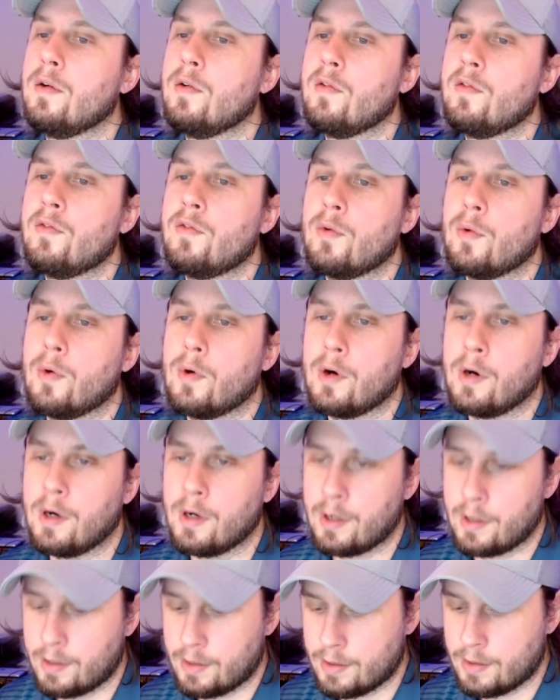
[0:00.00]

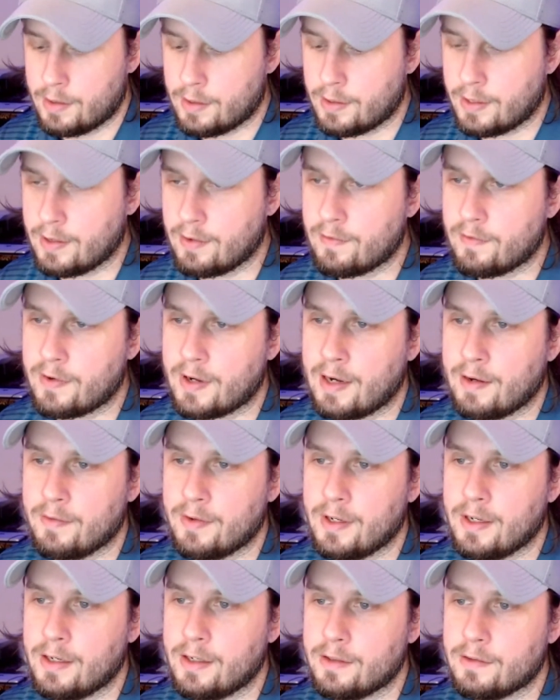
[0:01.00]
for like 5
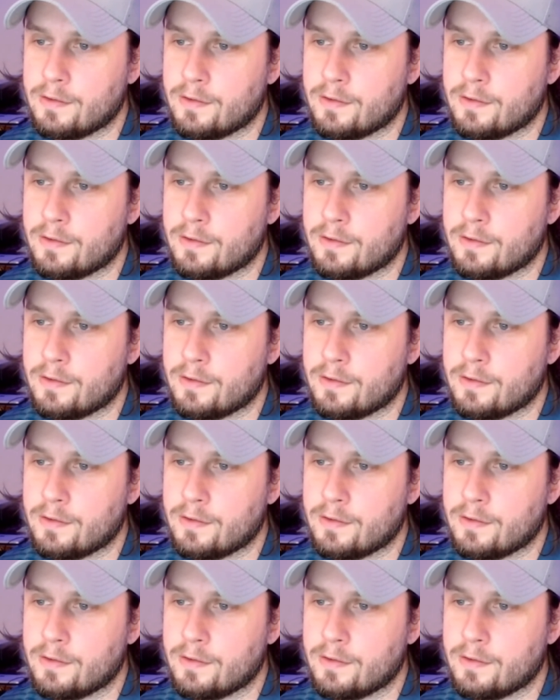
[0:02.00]
days